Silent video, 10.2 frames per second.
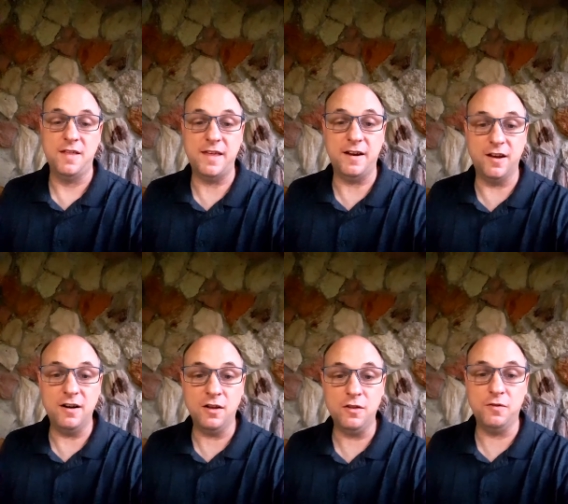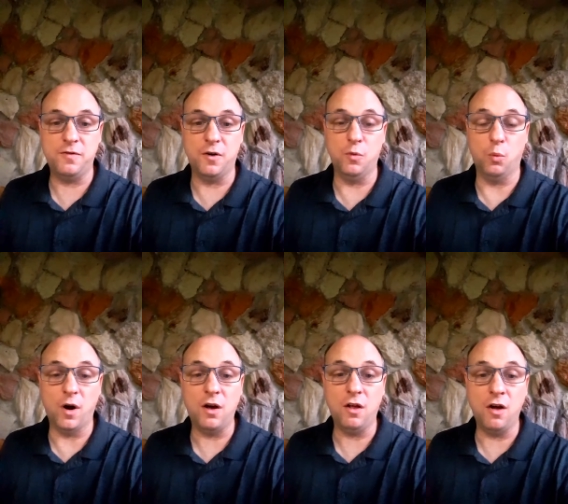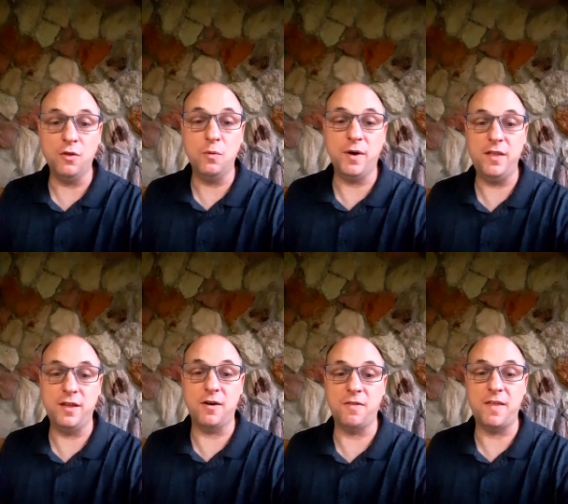They get on the phone. While on the way there,